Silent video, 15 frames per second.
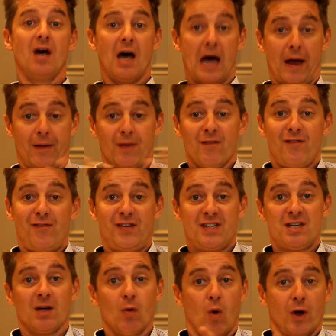and
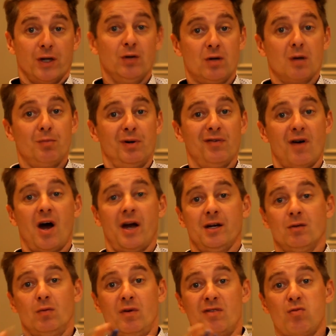fitting what you can
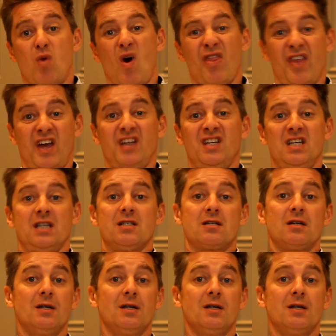provide with what they need.